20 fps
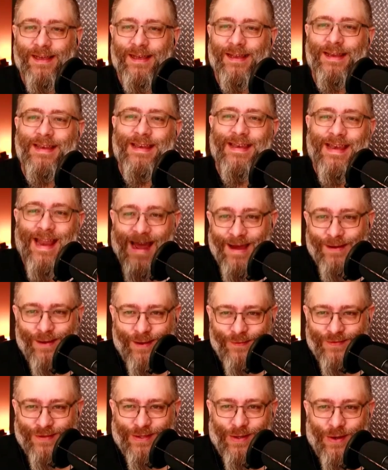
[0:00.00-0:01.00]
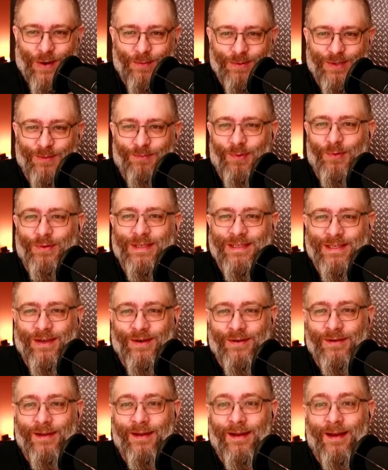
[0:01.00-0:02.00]
Now you've stopped, your body's
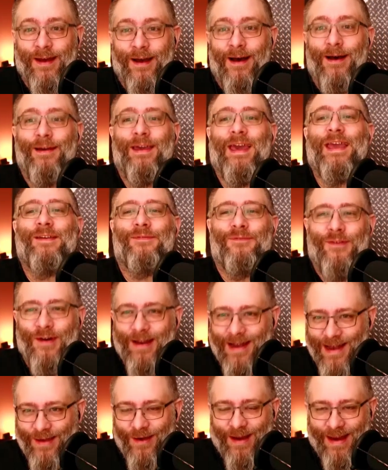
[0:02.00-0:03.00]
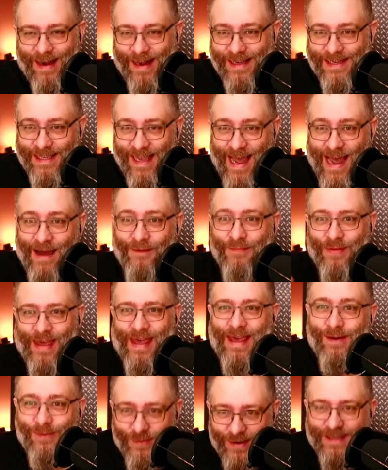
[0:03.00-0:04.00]
gone, okay, finally I can actually have the
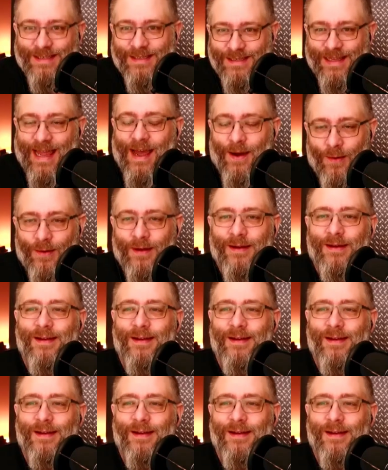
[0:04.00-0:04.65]
illness now.